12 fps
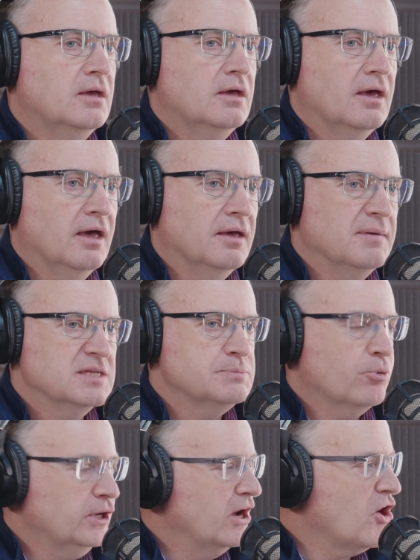It's
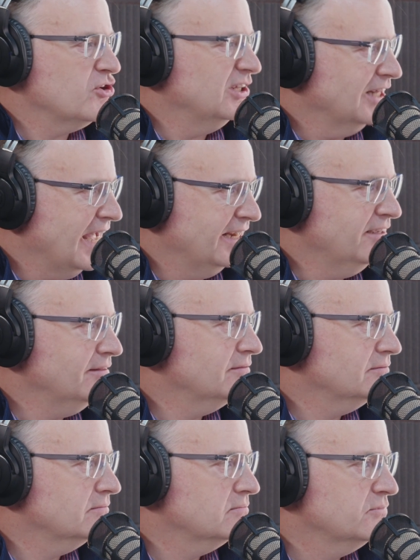pretty hard to light it.
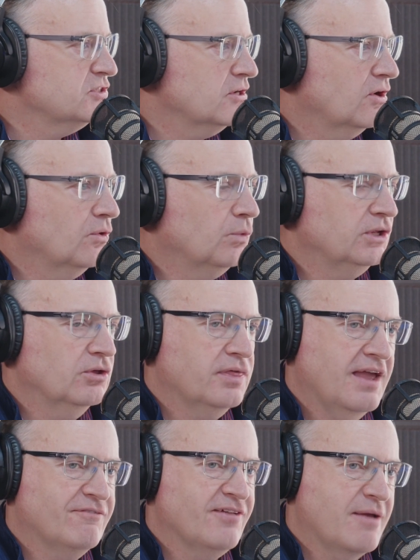So when you
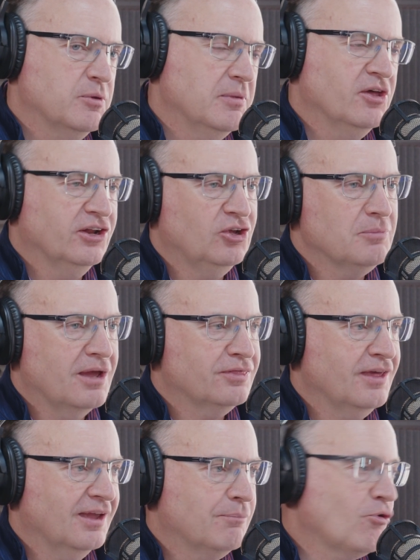think flammability, you may
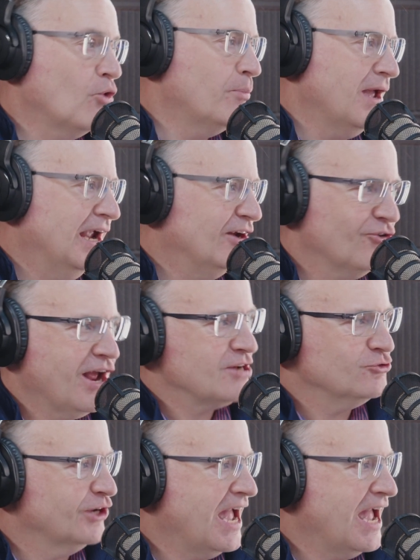think propane or natural gas.